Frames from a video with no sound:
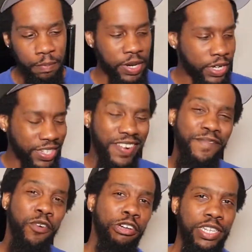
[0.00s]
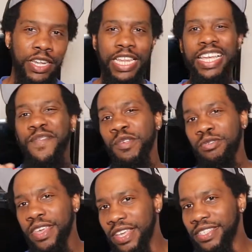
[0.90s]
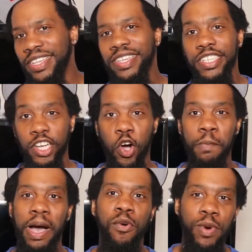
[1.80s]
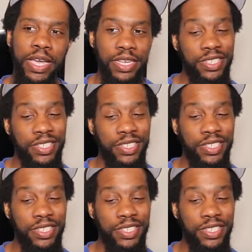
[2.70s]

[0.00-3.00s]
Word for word: but unfortunately a few things didn't go my way,